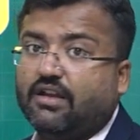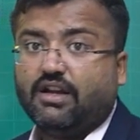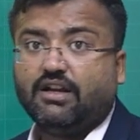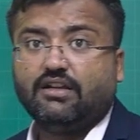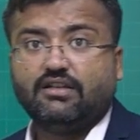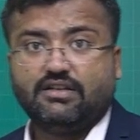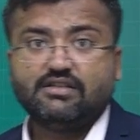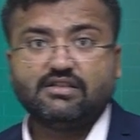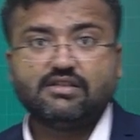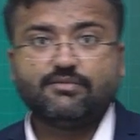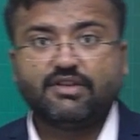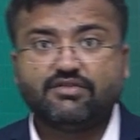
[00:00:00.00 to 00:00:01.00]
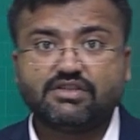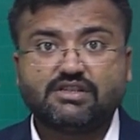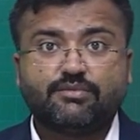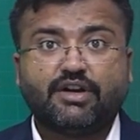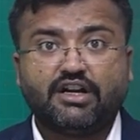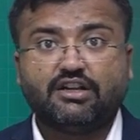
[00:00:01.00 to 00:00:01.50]
Right? This is something which is
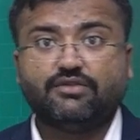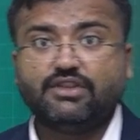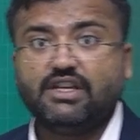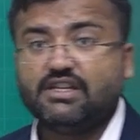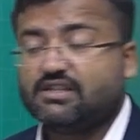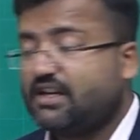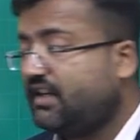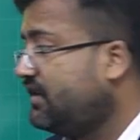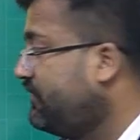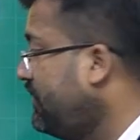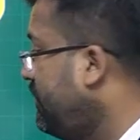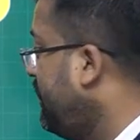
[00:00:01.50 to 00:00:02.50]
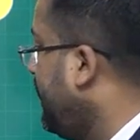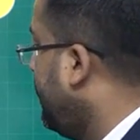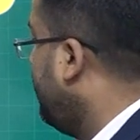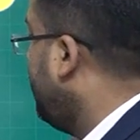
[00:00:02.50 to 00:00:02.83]
a part of the standard formula.